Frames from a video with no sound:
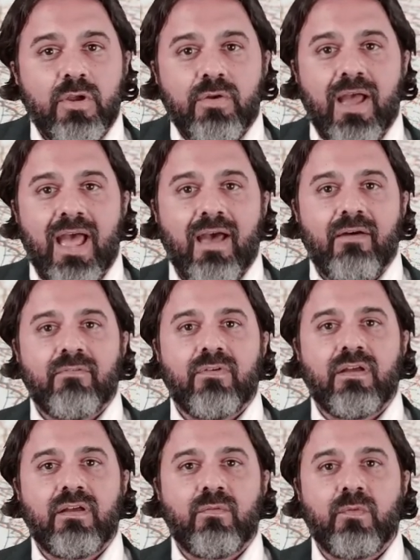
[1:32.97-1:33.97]
In a
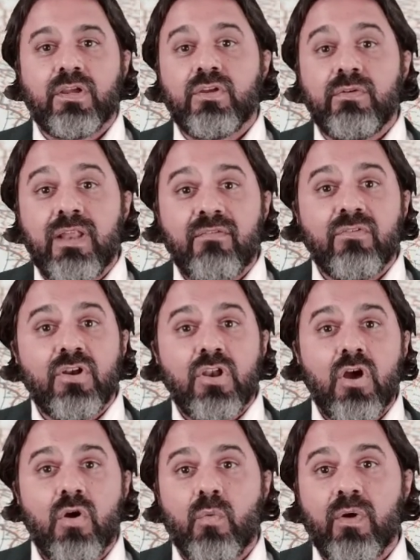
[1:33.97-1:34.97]
scenario where you never
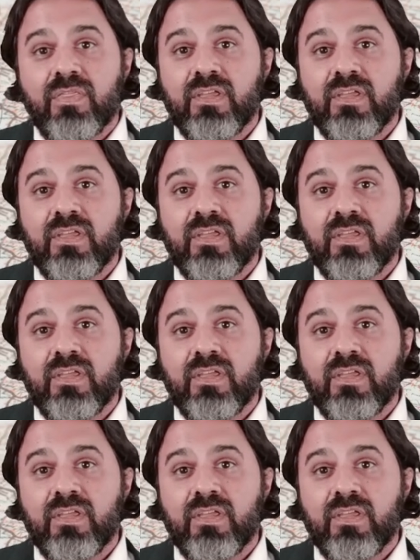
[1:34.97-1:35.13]
know what